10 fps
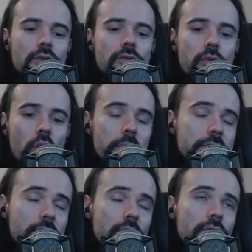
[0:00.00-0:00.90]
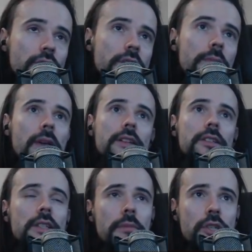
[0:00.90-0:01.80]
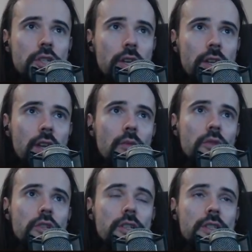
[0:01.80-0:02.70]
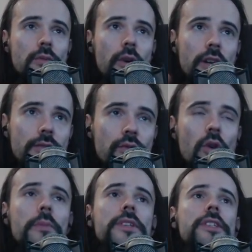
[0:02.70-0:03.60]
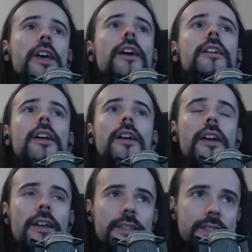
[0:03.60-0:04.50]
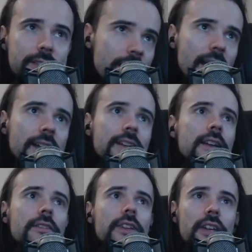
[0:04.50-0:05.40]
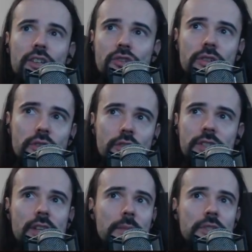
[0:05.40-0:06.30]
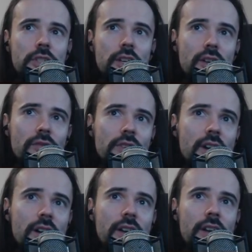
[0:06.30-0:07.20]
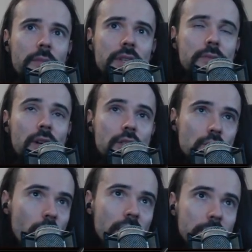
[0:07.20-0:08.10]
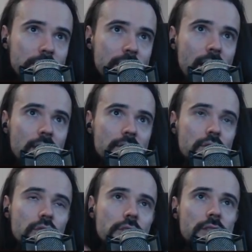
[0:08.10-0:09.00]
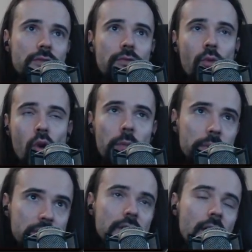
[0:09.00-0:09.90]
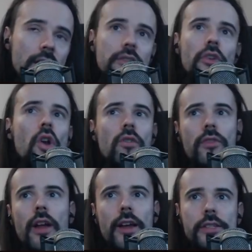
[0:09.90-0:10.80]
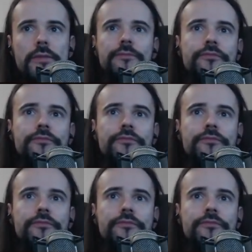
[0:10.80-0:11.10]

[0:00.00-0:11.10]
you 4% reduced elemental damage taken, which is 24%. Instead, they each reduce the damage taken of their elements by 20%, so just a 4% nerf, guys.